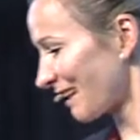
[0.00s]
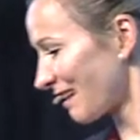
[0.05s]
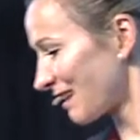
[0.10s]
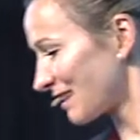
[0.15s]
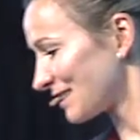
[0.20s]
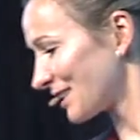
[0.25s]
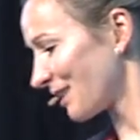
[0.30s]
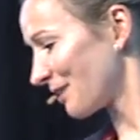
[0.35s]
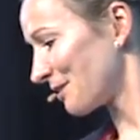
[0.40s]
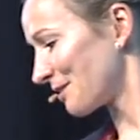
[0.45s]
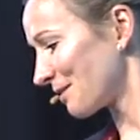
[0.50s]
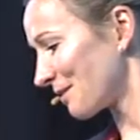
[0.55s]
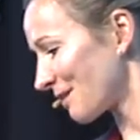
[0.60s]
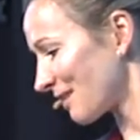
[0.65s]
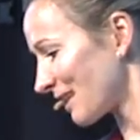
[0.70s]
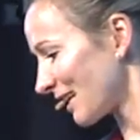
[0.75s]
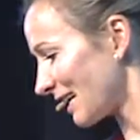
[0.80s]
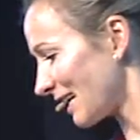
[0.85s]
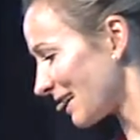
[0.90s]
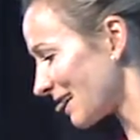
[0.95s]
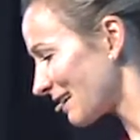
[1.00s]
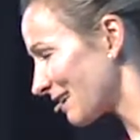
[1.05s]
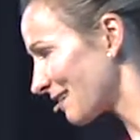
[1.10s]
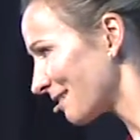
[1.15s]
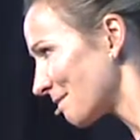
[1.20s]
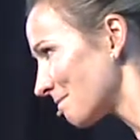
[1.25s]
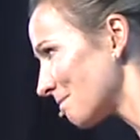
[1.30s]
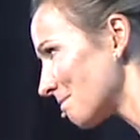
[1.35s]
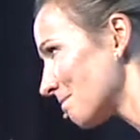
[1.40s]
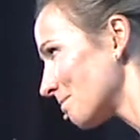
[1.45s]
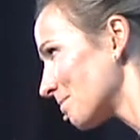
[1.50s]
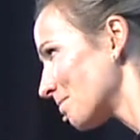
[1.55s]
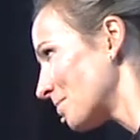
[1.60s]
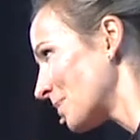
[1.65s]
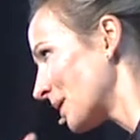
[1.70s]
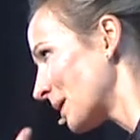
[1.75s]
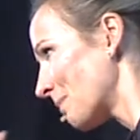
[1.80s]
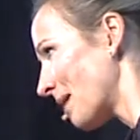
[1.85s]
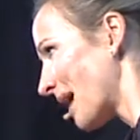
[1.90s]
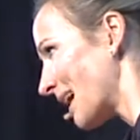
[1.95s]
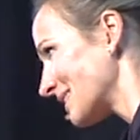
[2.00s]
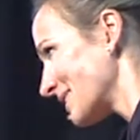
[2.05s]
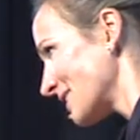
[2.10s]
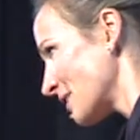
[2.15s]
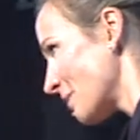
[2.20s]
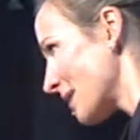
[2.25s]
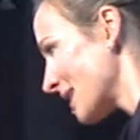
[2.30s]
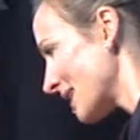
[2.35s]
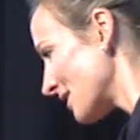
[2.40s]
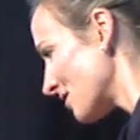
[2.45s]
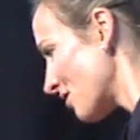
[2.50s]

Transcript: So, big pasta meal at